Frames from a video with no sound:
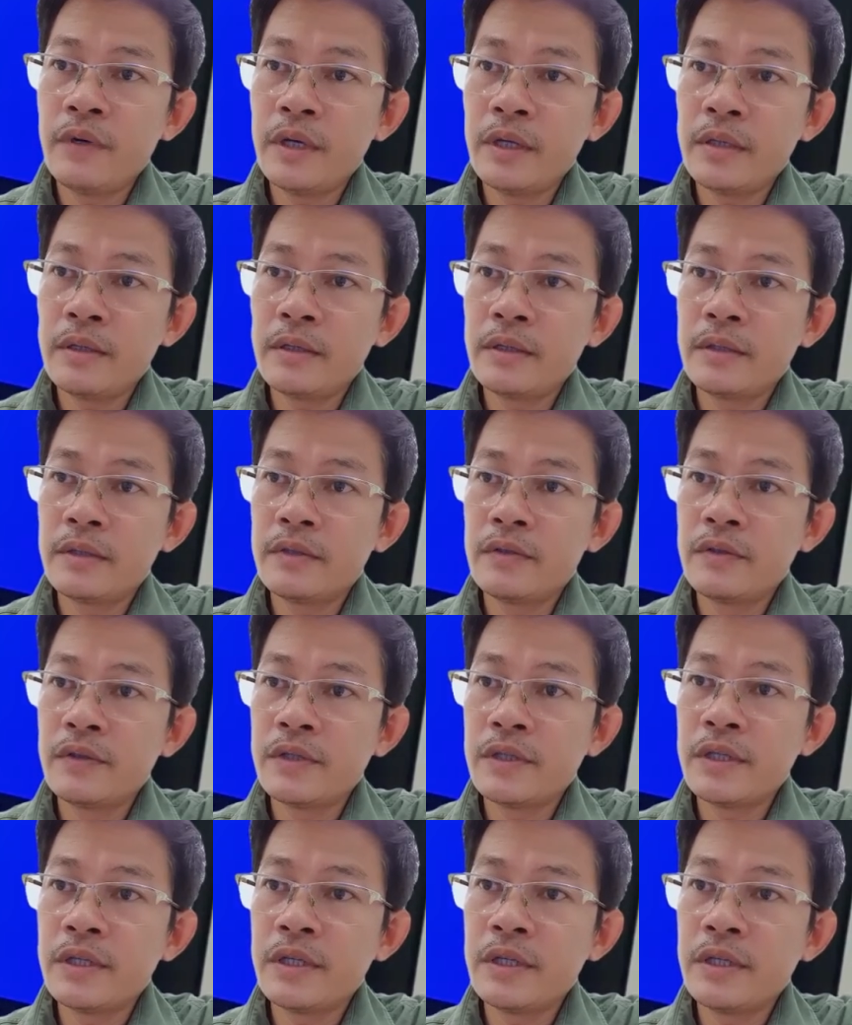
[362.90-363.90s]
wait to
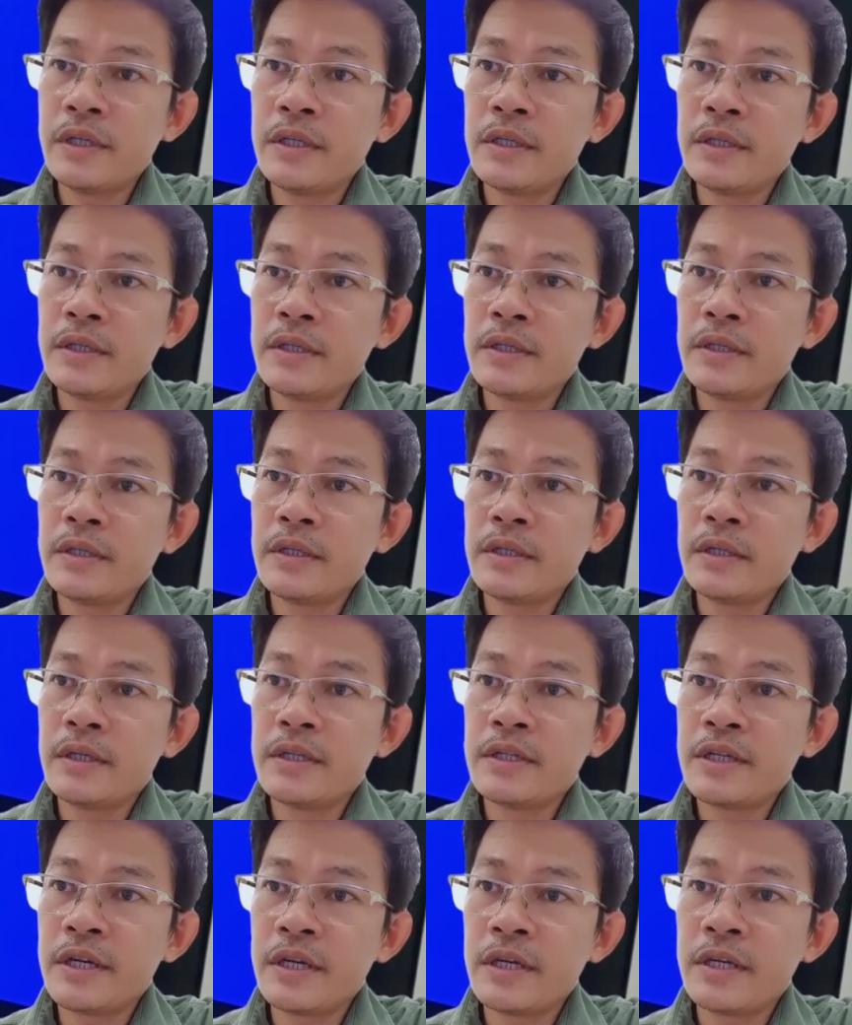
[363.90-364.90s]
see the
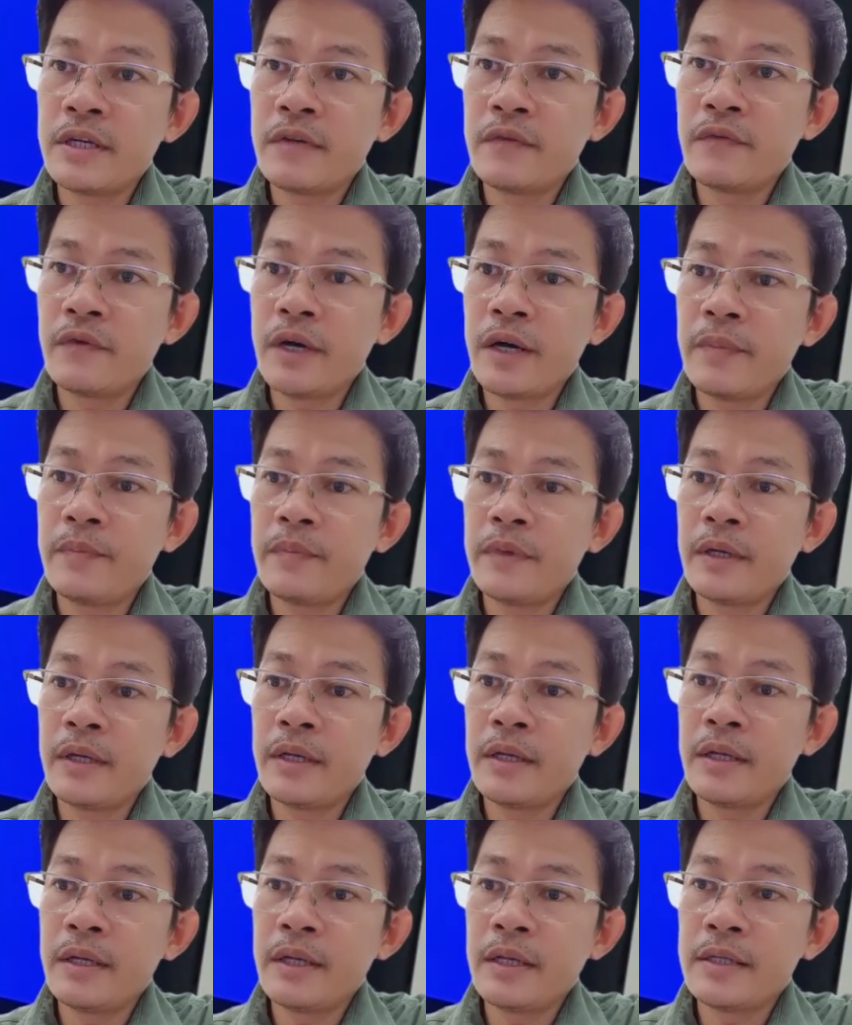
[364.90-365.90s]
checking for update,
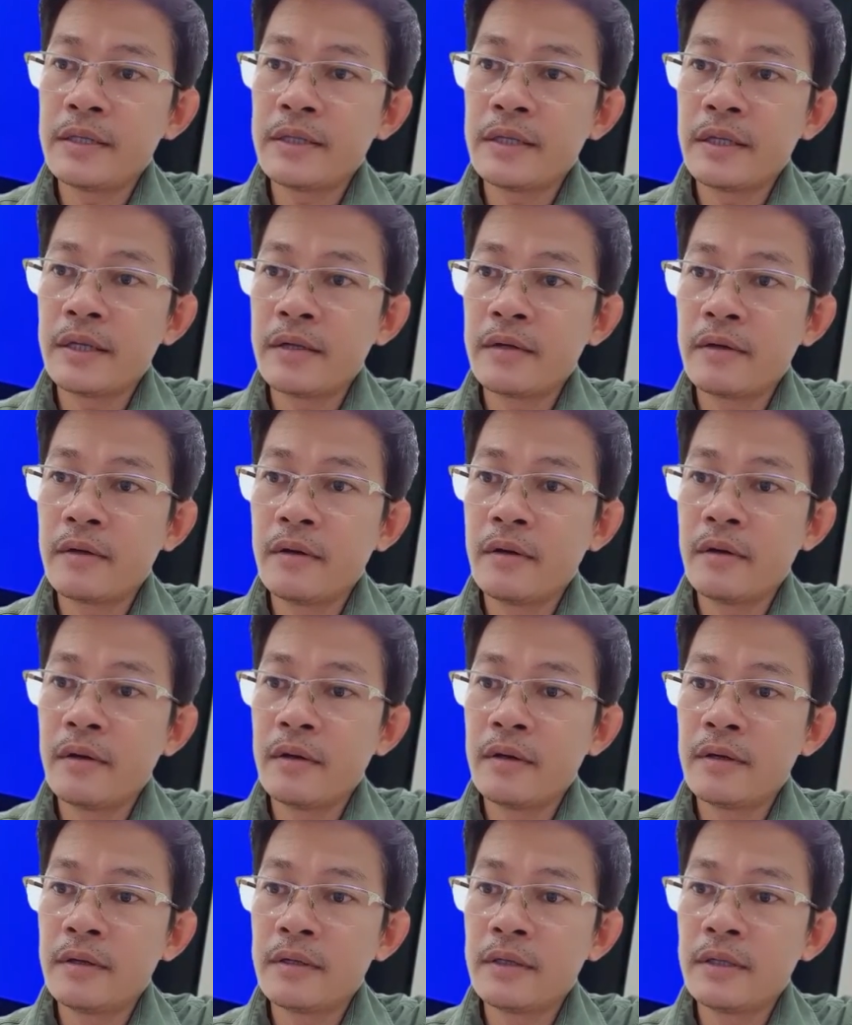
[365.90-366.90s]
and then select
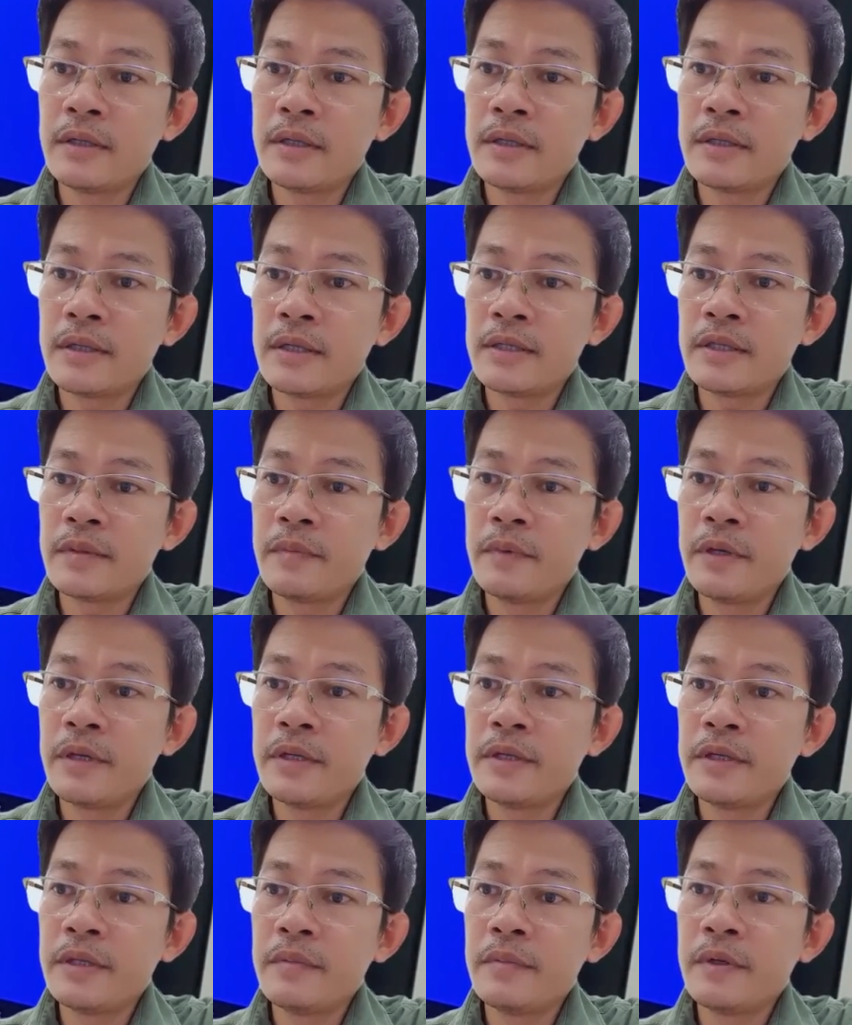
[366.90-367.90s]
on the
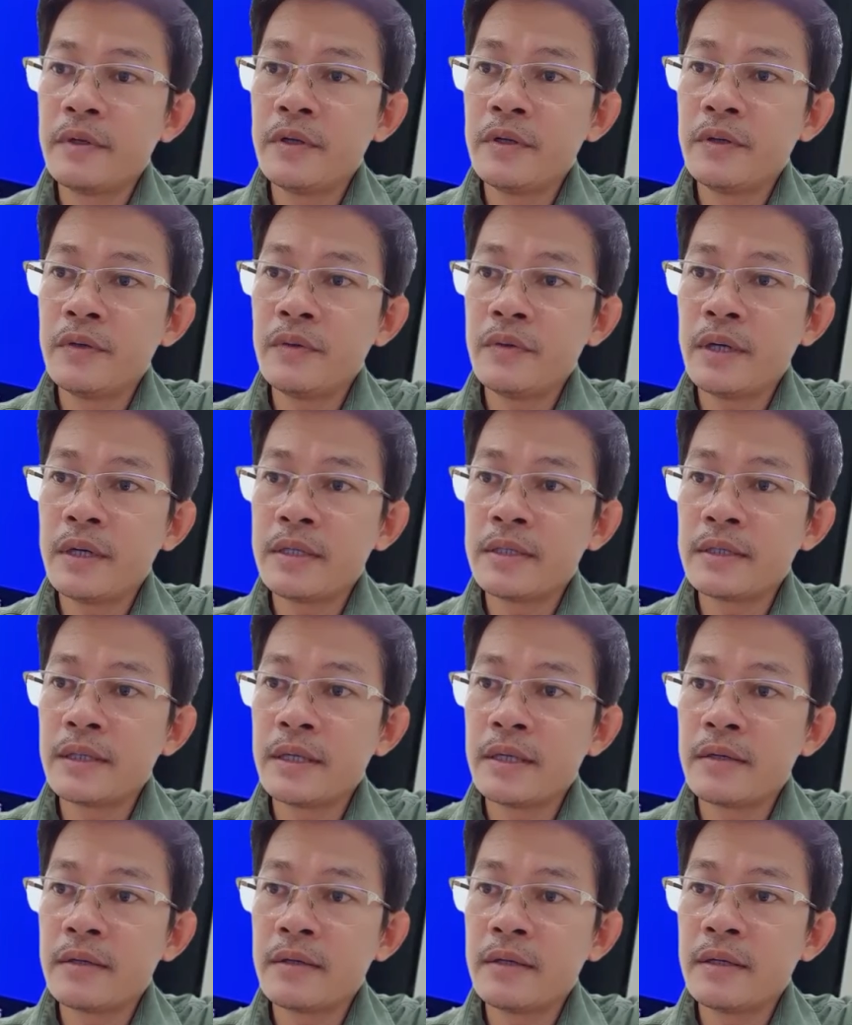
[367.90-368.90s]
accessibility menu and
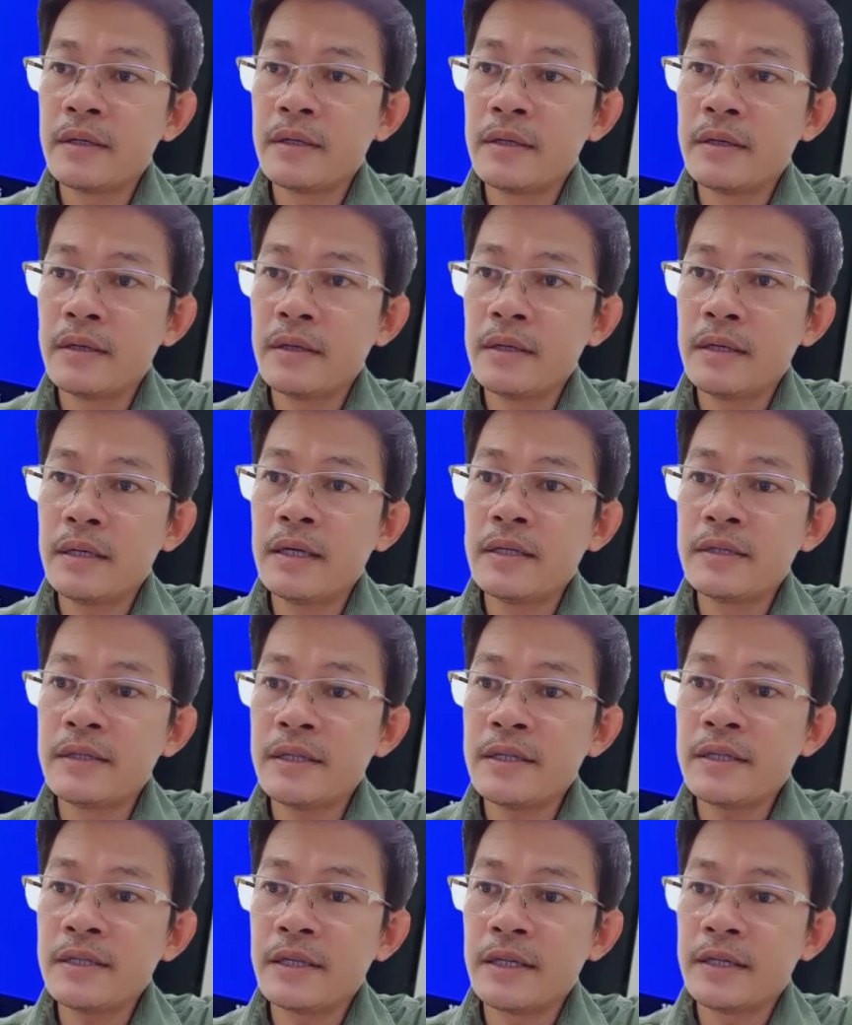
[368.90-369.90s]
select on
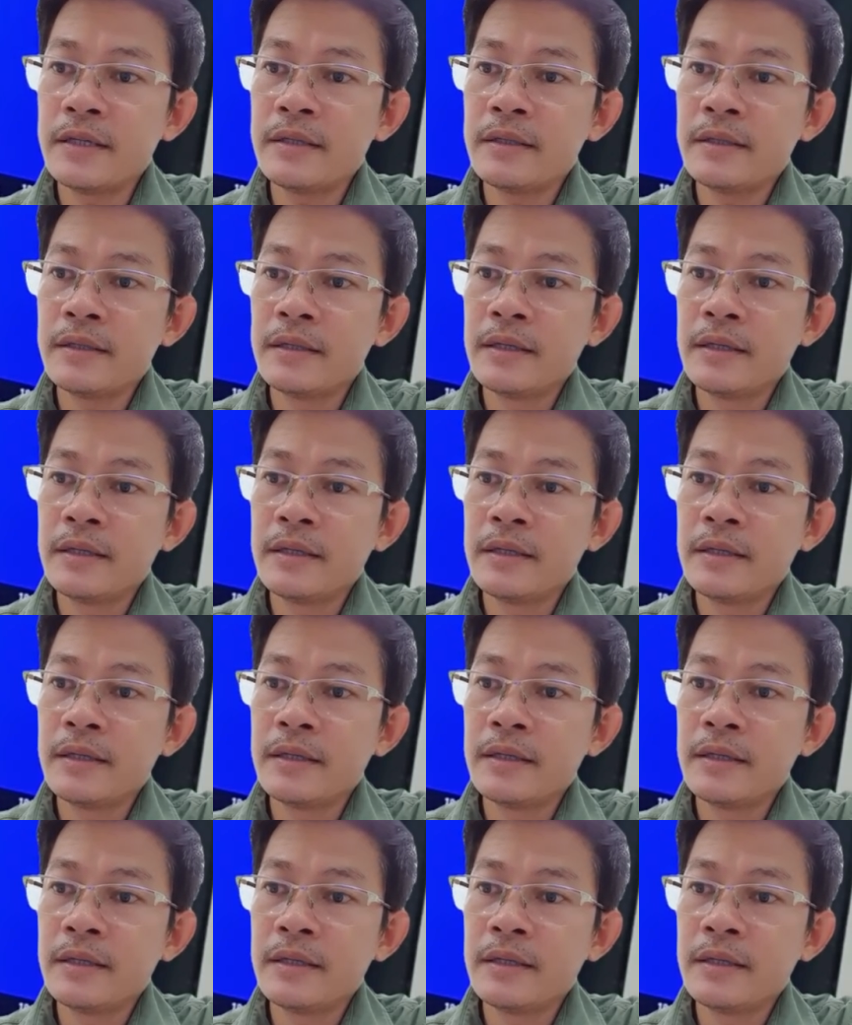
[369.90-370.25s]
assistant.